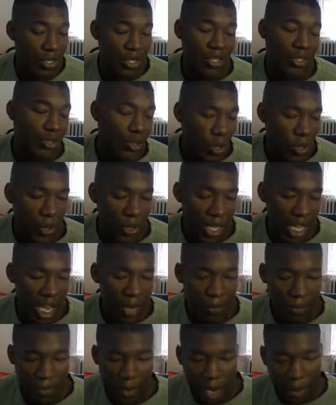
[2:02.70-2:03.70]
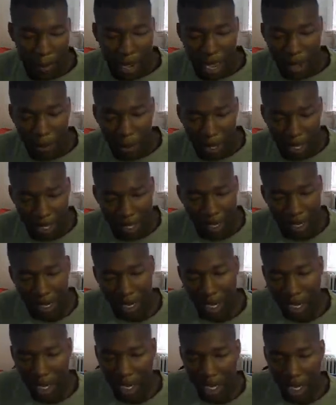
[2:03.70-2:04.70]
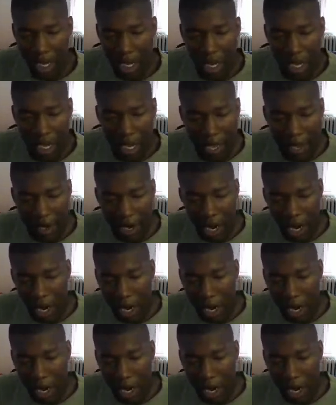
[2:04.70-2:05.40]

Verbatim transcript: was a controller game by my opinion. And,